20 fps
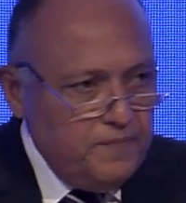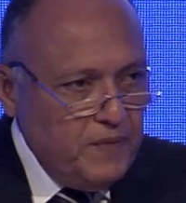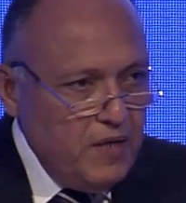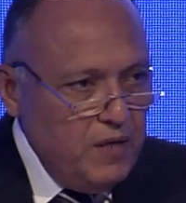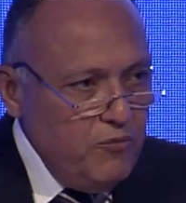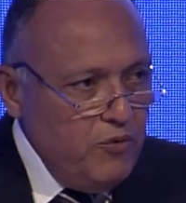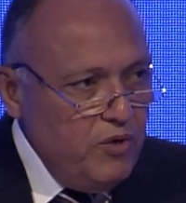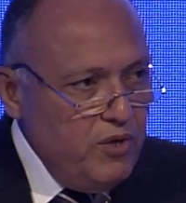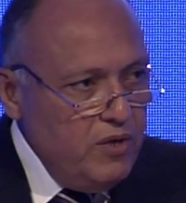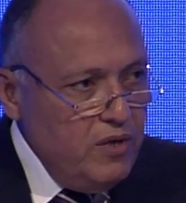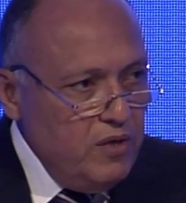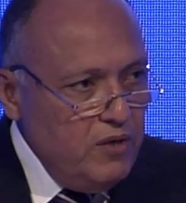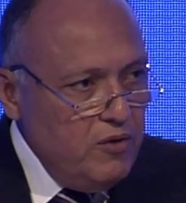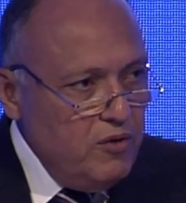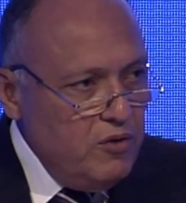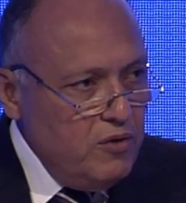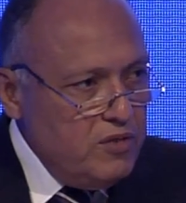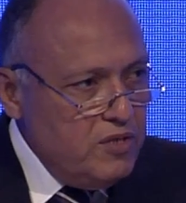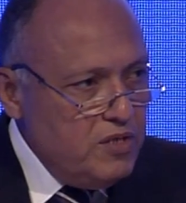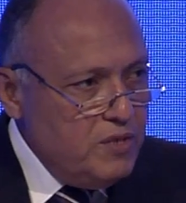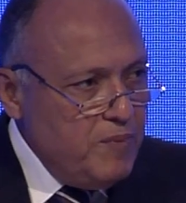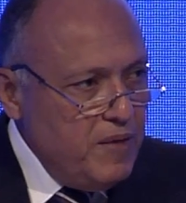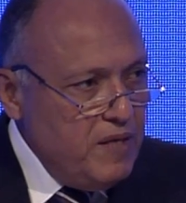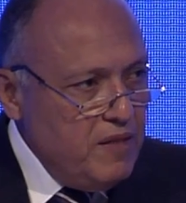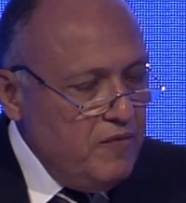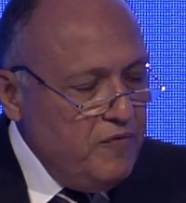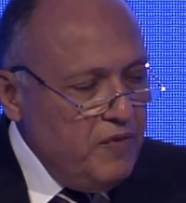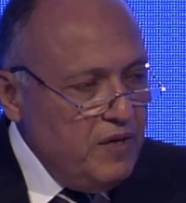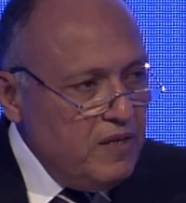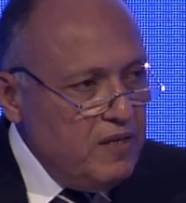And though
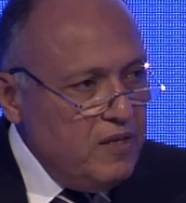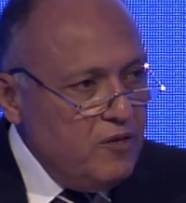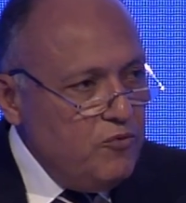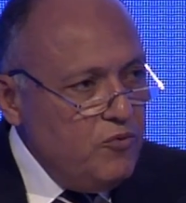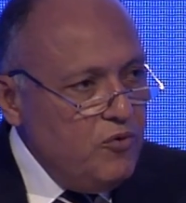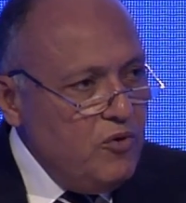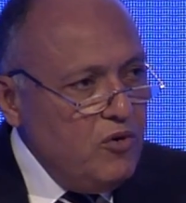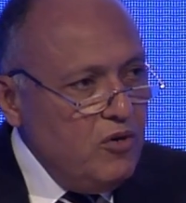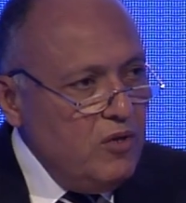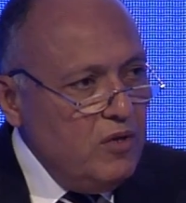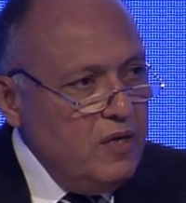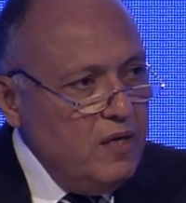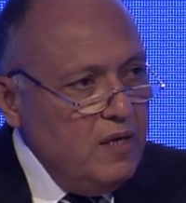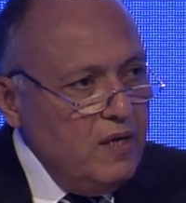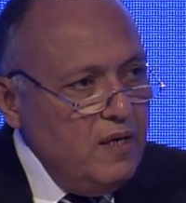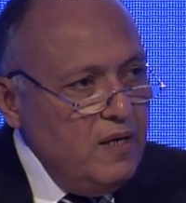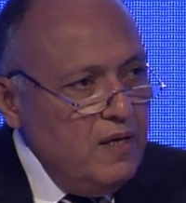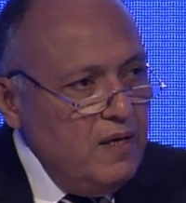despite the fact that we all